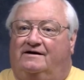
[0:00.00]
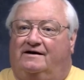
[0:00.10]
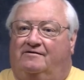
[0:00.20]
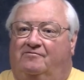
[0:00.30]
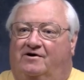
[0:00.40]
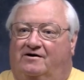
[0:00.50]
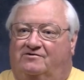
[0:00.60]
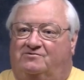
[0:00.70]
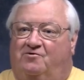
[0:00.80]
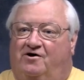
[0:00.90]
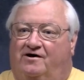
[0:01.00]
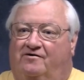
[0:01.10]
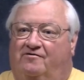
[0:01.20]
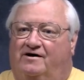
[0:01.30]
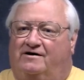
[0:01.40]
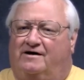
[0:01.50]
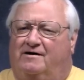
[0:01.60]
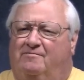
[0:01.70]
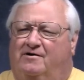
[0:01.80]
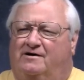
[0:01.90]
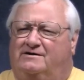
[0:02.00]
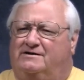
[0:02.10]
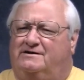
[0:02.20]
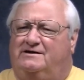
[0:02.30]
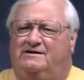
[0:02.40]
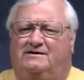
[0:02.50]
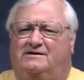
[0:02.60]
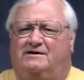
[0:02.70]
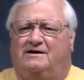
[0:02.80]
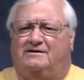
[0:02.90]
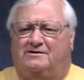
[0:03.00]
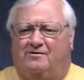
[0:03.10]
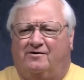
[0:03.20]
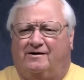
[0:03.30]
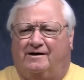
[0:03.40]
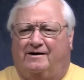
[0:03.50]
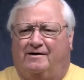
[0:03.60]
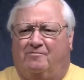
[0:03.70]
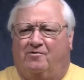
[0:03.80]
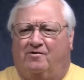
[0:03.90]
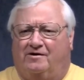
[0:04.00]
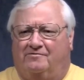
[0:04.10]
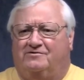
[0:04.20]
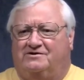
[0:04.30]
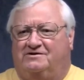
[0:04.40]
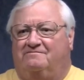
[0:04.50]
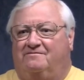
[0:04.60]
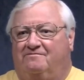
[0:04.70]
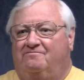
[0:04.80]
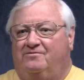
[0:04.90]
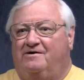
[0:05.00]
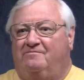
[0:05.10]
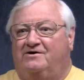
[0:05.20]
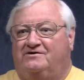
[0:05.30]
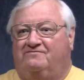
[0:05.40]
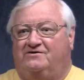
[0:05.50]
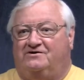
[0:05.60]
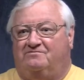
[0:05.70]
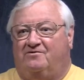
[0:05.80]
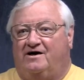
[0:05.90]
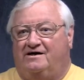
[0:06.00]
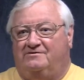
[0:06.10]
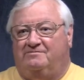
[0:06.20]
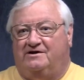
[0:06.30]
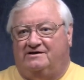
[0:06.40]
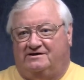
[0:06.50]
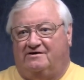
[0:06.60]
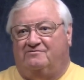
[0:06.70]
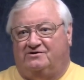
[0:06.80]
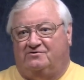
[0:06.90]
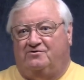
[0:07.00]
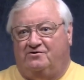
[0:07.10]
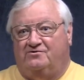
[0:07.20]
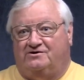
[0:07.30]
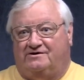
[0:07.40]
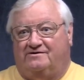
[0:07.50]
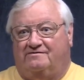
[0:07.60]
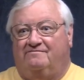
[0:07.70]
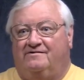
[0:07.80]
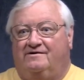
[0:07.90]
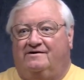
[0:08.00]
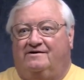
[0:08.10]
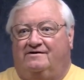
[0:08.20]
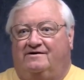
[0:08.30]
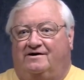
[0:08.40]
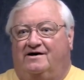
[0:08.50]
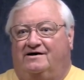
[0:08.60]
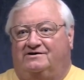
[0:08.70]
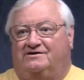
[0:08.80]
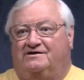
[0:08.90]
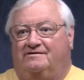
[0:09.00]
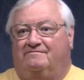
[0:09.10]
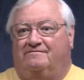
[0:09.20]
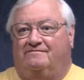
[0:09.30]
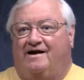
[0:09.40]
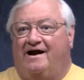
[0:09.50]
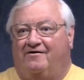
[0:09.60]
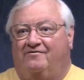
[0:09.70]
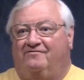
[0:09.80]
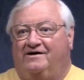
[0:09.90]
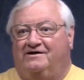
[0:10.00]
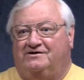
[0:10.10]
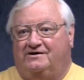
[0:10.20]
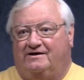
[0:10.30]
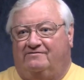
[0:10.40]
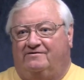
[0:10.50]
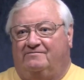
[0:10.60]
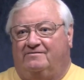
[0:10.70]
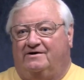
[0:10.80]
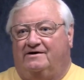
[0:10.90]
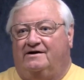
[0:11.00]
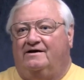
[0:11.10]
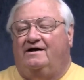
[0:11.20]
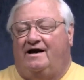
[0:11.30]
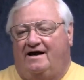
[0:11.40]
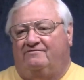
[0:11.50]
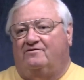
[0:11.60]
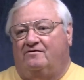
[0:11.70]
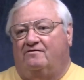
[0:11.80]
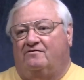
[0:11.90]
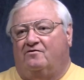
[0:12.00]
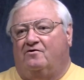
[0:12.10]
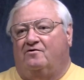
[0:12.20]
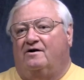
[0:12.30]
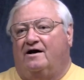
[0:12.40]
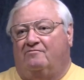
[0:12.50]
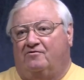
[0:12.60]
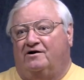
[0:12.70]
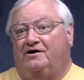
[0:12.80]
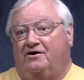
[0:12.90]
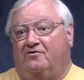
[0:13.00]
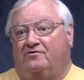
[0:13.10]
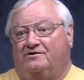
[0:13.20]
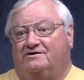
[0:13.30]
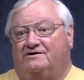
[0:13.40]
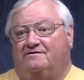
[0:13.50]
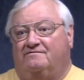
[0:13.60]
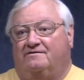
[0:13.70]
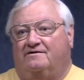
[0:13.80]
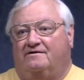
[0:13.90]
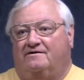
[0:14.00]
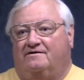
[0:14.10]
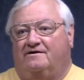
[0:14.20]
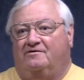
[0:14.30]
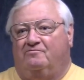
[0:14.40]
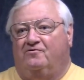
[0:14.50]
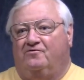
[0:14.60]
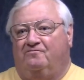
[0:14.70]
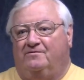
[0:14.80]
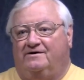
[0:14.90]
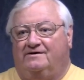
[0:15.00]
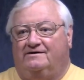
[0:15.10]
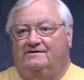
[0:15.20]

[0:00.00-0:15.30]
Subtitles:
and when I was walking around Kmart, I said, geez, this thing isn't hurting anymore. And it was pretty much of a surprise because I was so used to the constant aggravation of it. But after the 3rd, I really noticed the improvement.